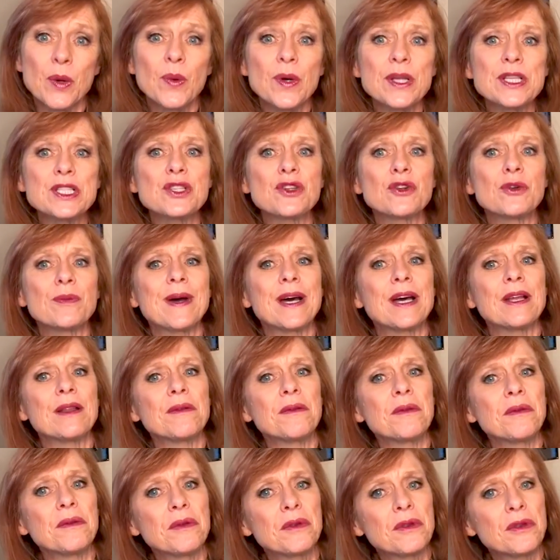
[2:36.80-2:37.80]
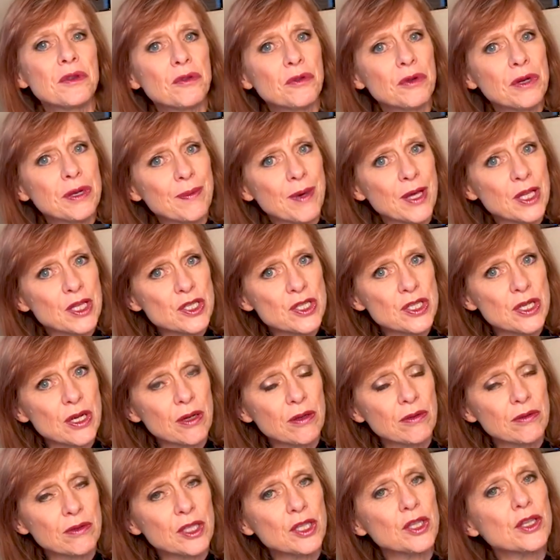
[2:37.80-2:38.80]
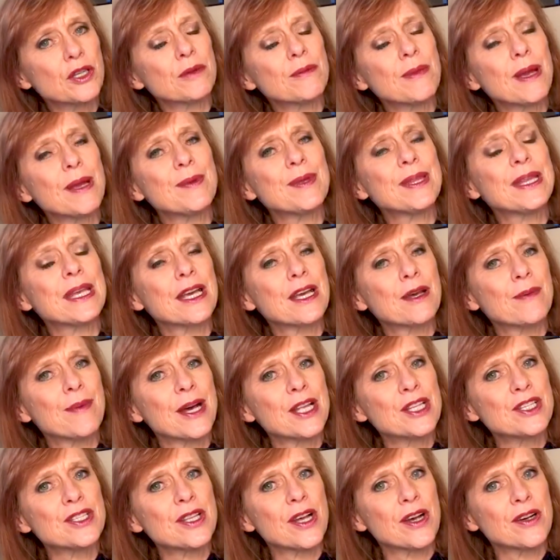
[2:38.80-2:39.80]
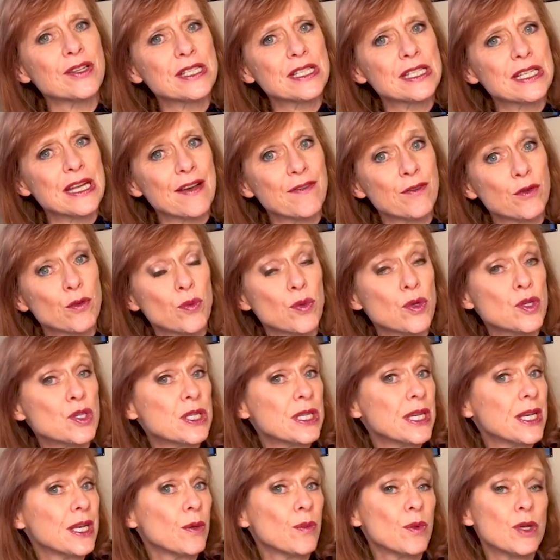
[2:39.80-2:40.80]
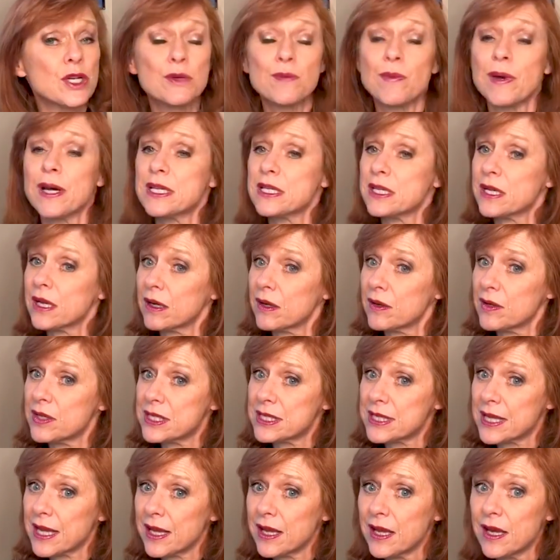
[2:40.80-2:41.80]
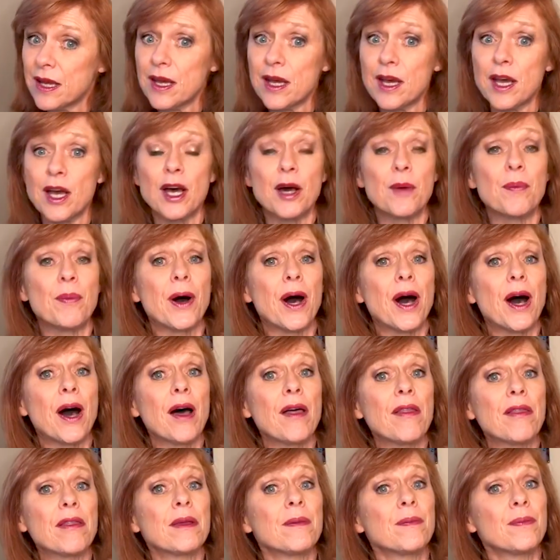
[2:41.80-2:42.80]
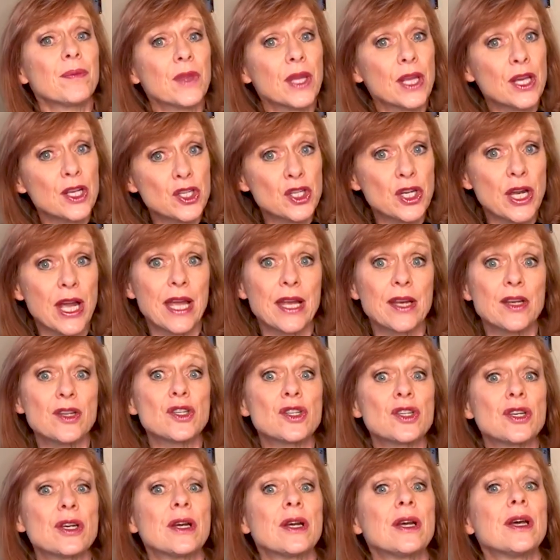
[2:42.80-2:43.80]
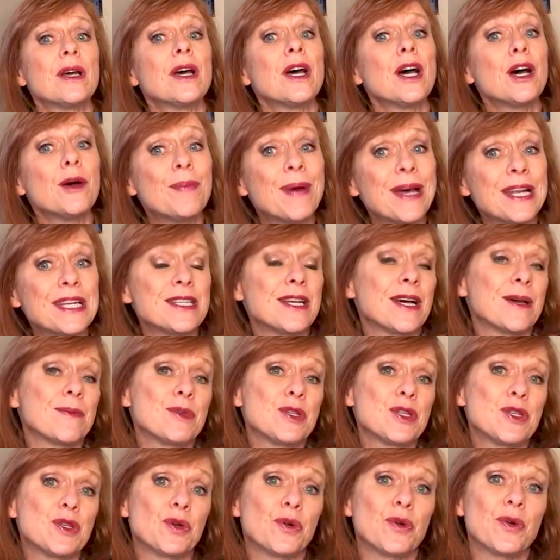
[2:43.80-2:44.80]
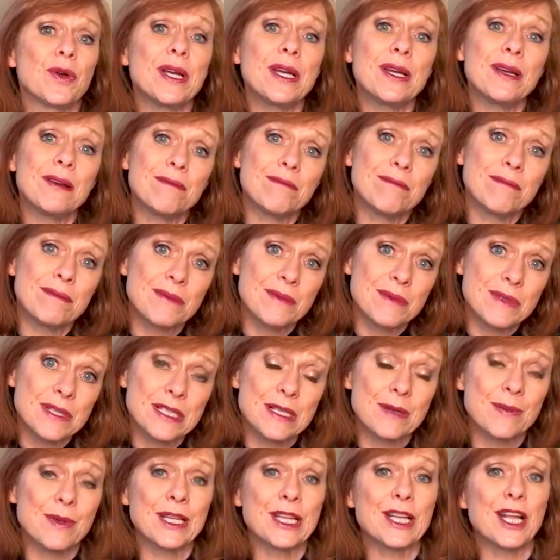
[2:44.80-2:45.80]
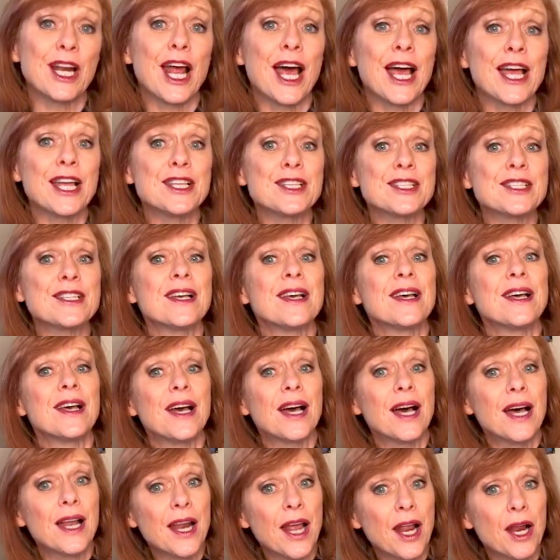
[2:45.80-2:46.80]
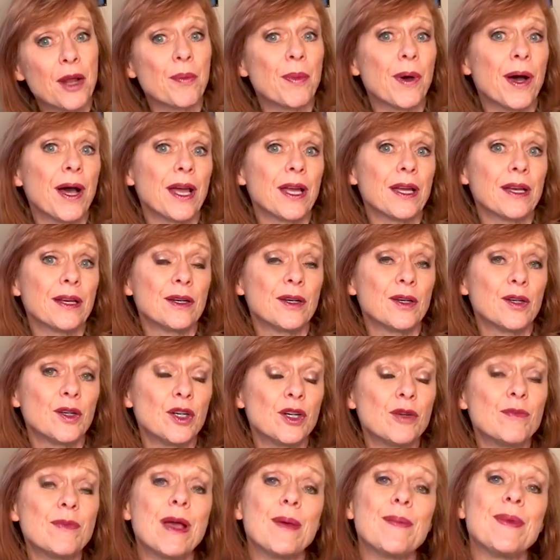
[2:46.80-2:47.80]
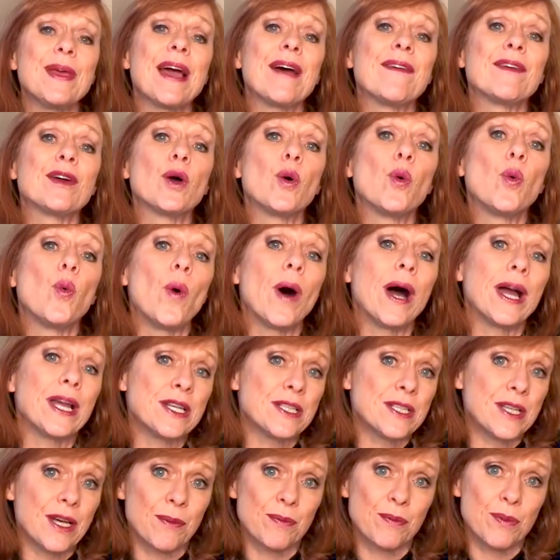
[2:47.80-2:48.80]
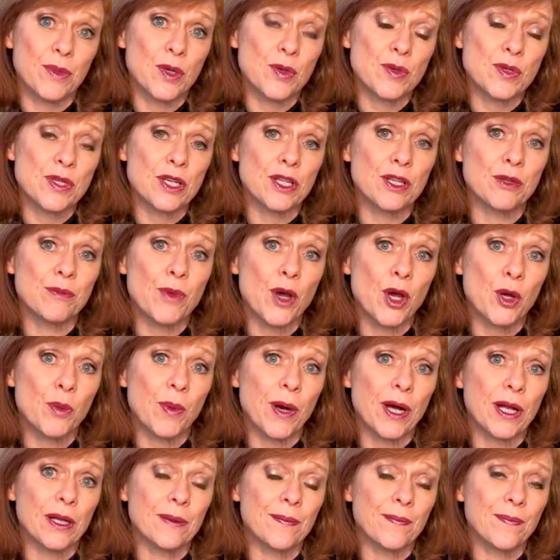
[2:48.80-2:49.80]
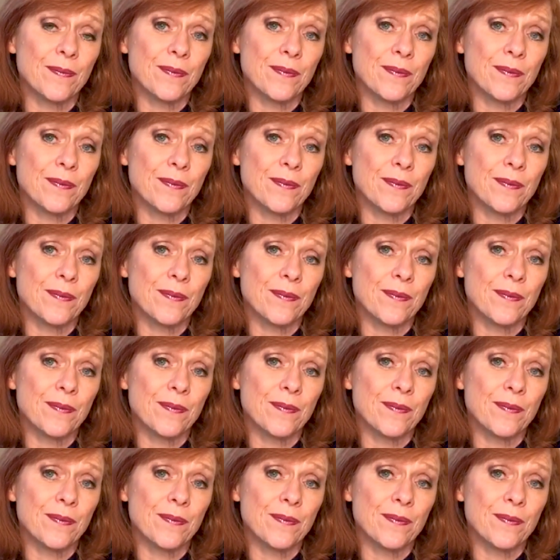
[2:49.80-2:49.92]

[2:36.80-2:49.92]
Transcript: Once they're about 3 months old, you can maybe think about starting to have a routine, which might include, say, a bath, a change, a bedtime story, dimming the lights, a lullaby, or maybe having a wind-up musical mobile.